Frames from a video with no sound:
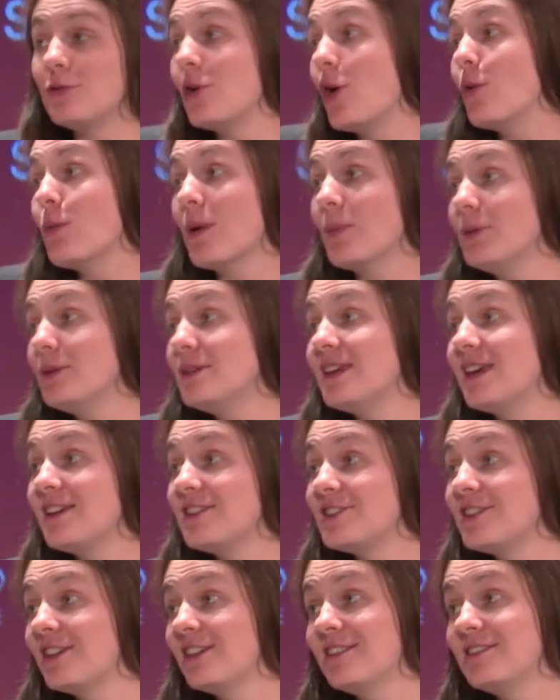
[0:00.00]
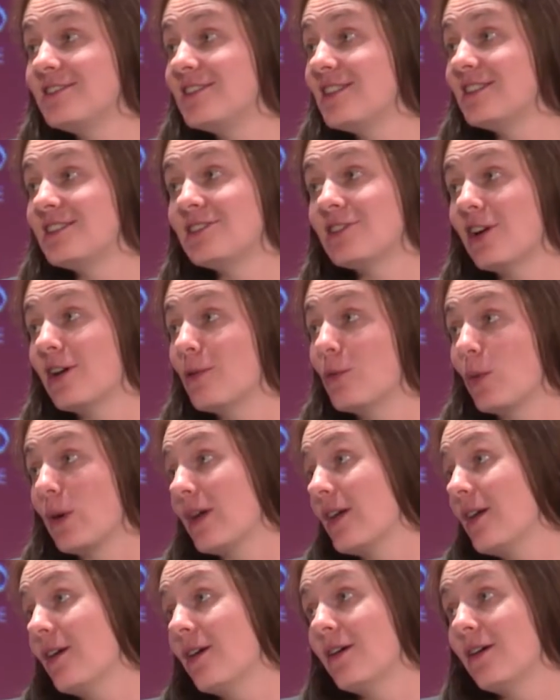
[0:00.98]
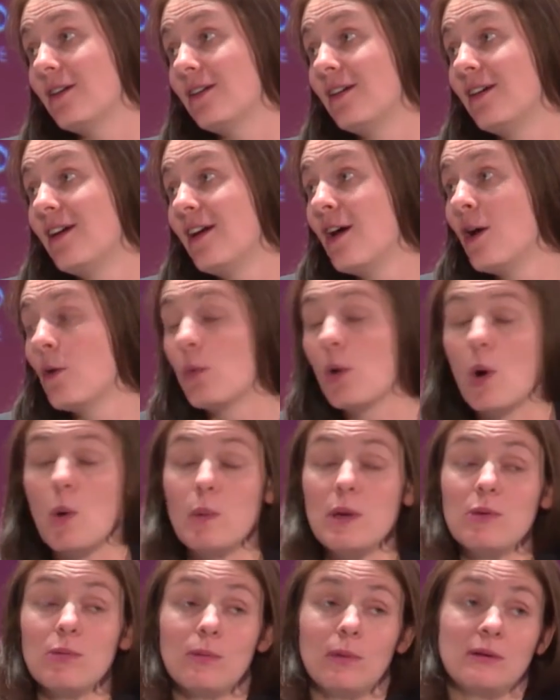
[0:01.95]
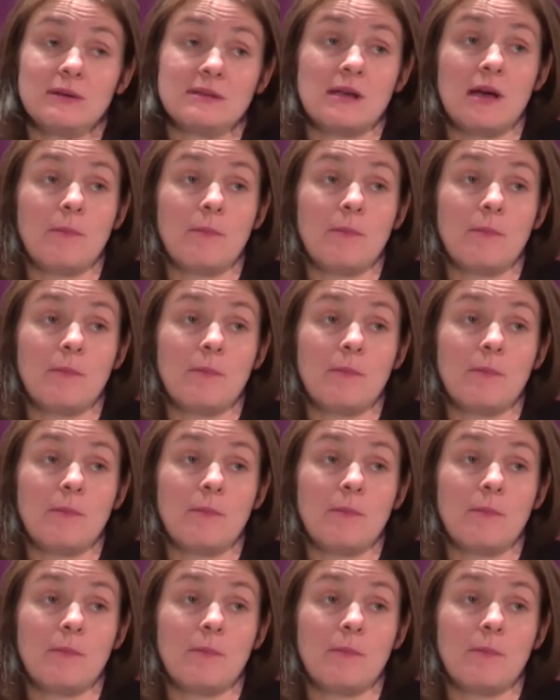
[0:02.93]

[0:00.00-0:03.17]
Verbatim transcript: no reputation to start working on what we were,